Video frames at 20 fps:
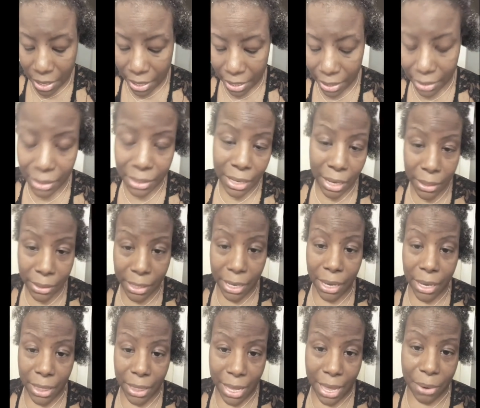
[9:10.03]
it sounds
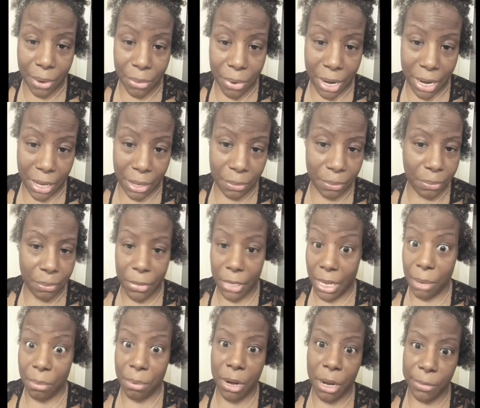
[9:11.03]
like a lot, right?
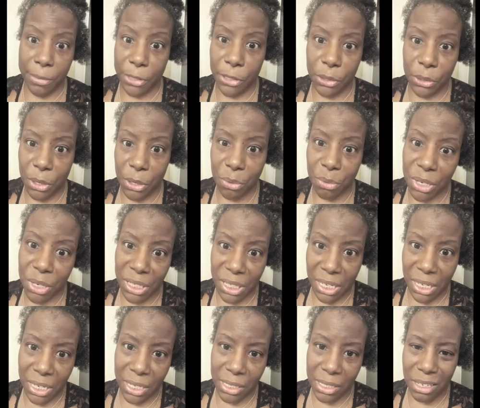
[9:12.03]
But I promise you, it
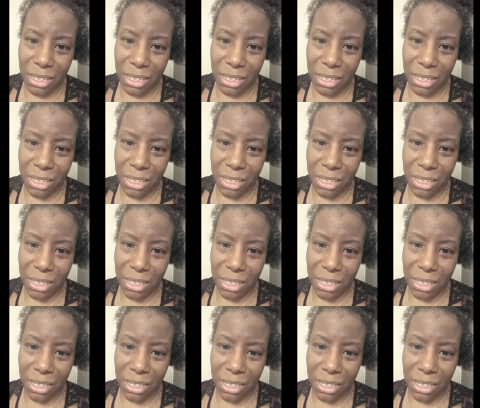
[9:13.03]
really is.